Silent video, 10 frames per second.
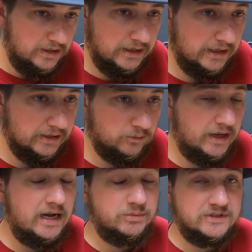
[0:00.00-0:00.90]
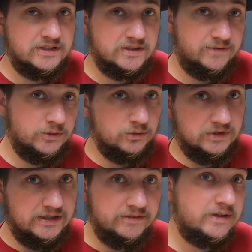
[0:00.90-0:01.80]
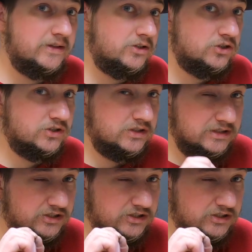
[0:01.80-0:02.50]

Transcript: and what happens is if you leave it in there just